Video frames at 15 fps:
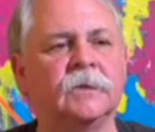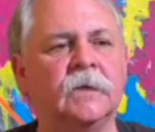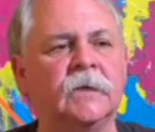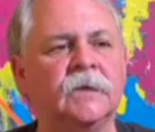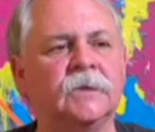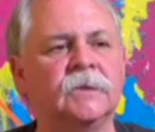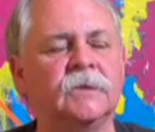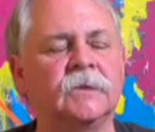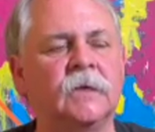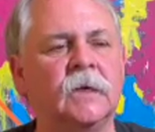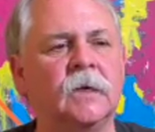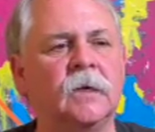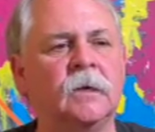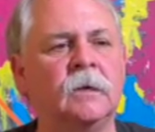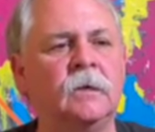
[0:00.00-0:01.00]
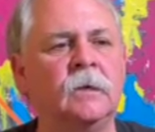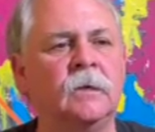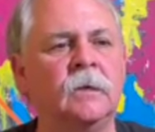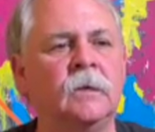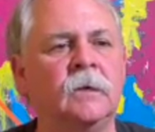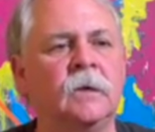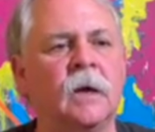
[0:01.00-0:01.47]
is,
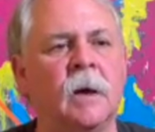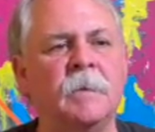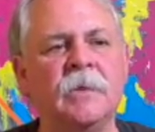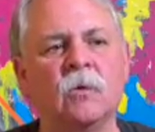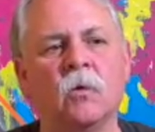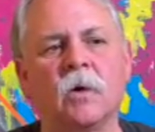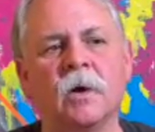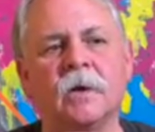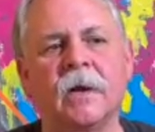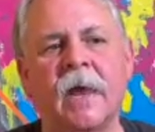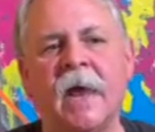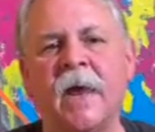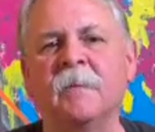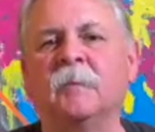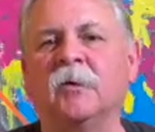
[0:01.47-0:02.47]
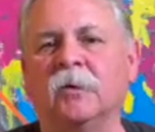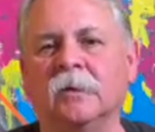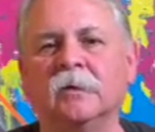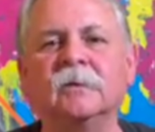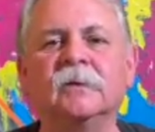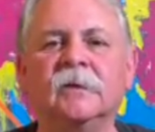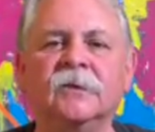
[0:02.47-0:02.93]
the word
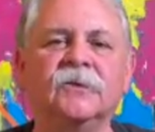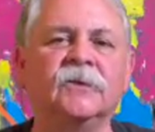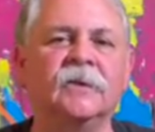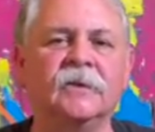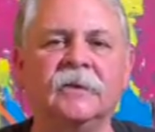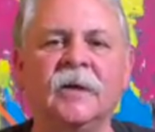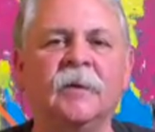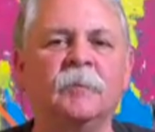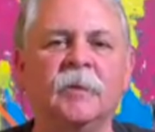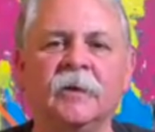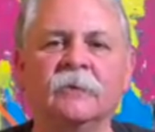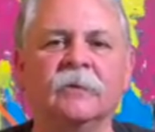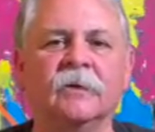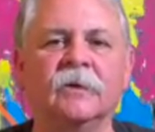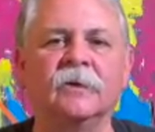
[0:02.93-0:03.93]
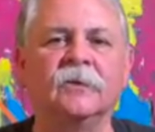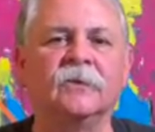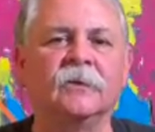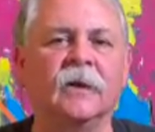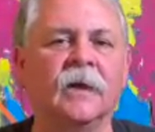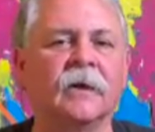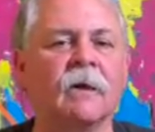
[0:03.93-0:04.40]
amble is in ambivalence,
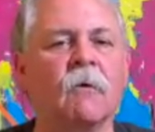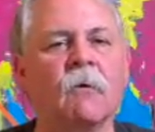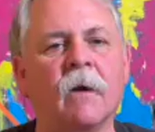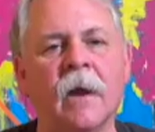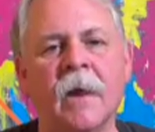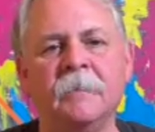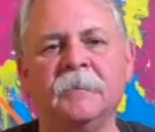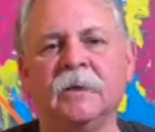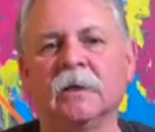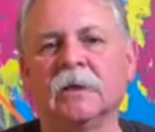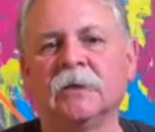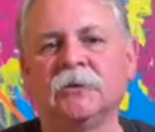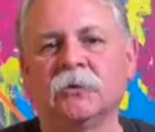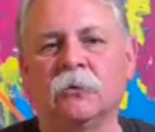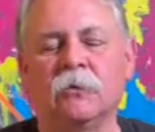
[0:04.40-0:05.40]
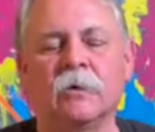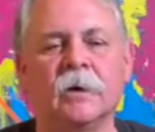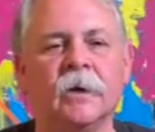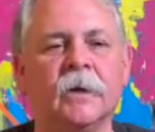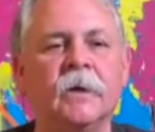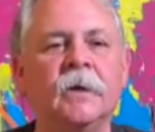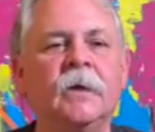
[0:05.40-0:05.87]
like, or
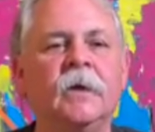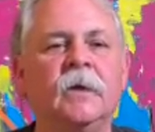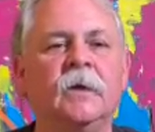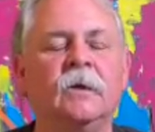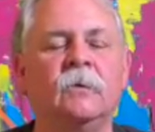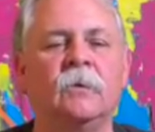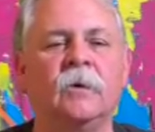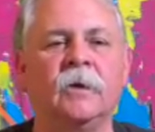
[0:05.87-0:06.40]
ambulatory, where